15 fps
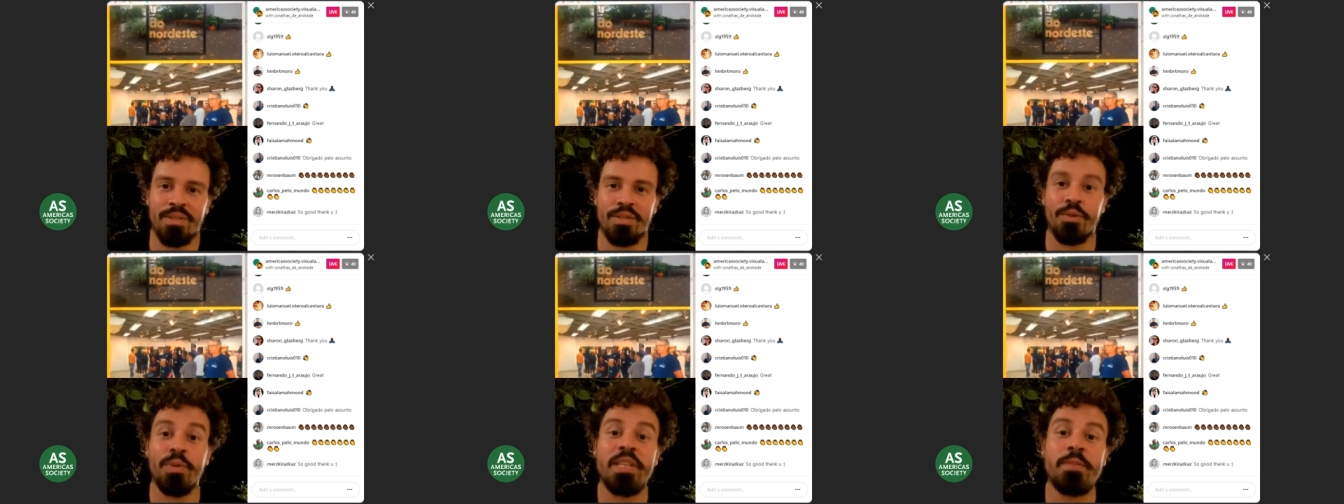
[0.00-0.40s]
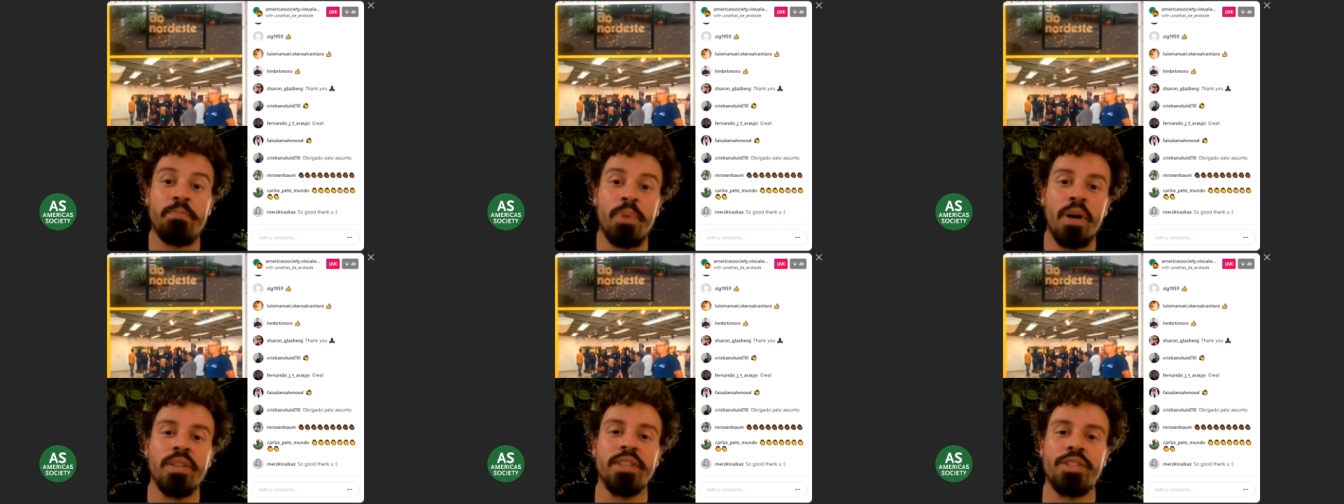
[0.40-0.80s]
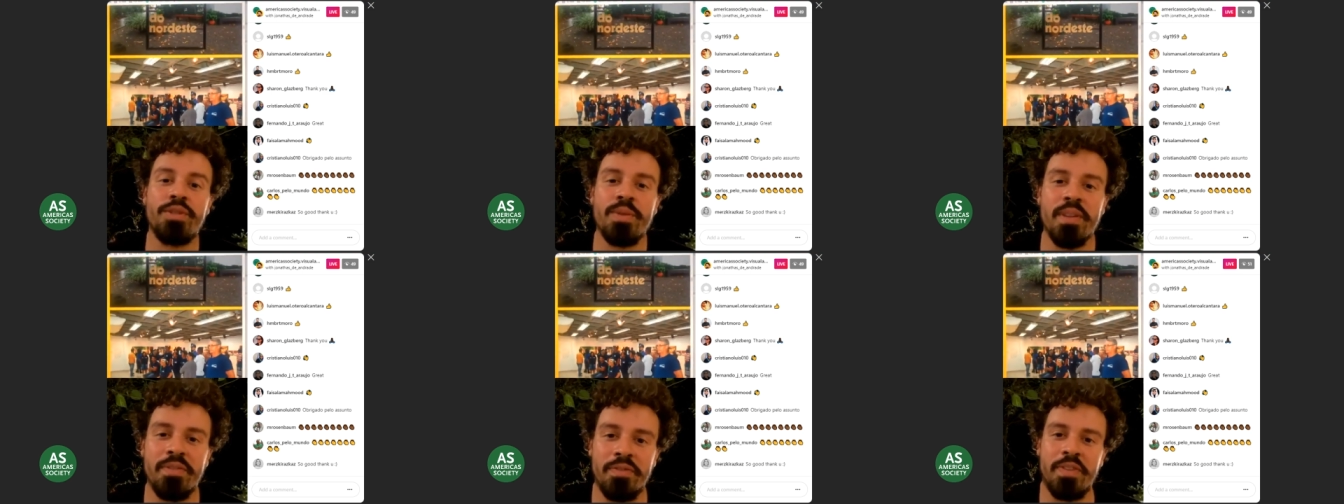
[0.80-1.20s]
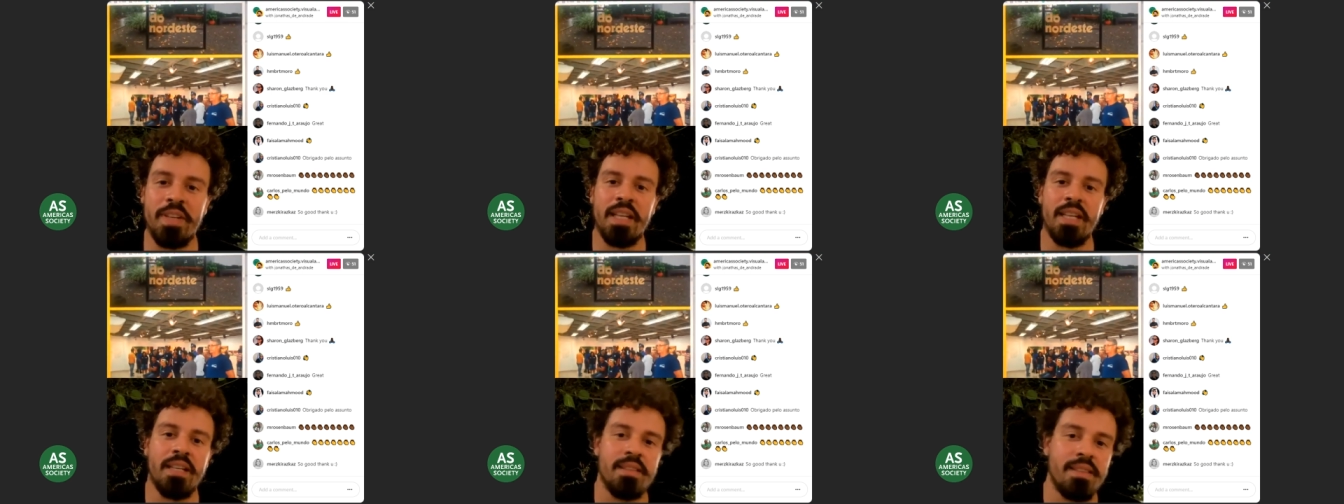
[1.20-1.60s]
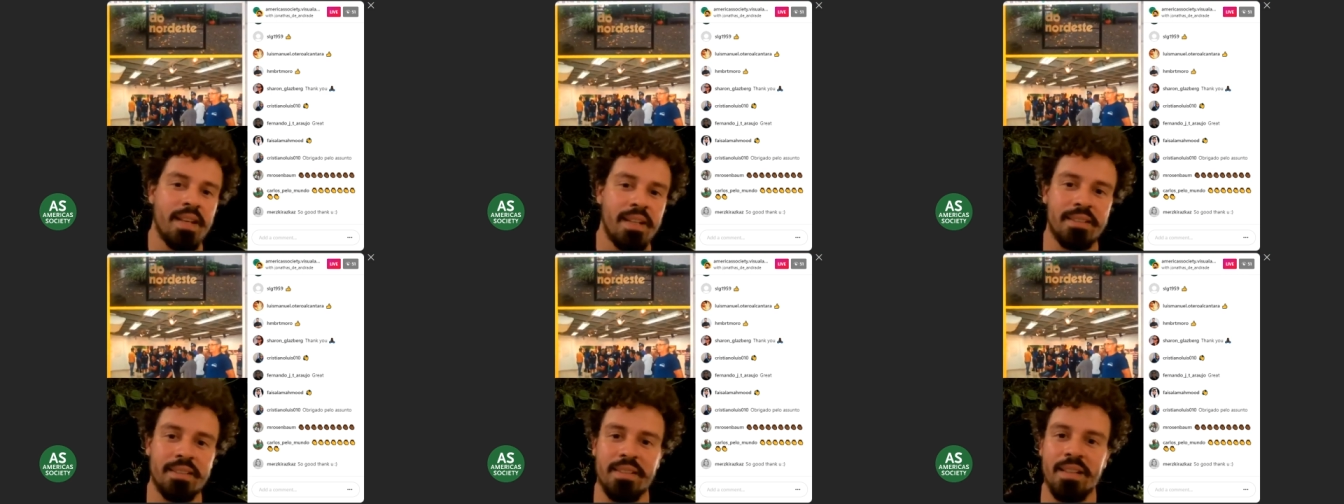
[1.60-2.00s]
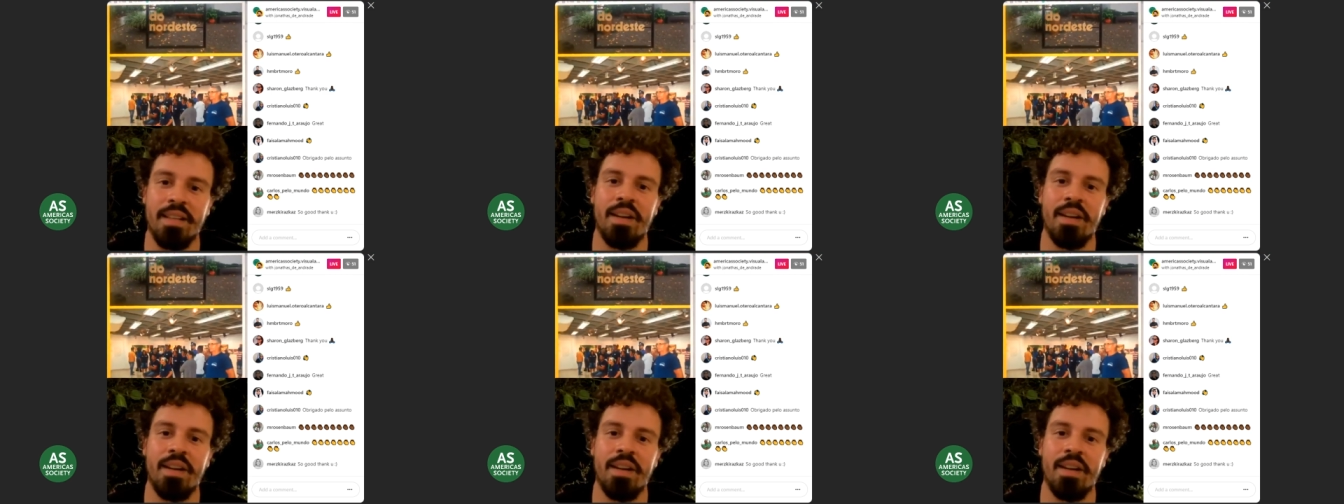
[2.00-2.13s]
respond to the feeling that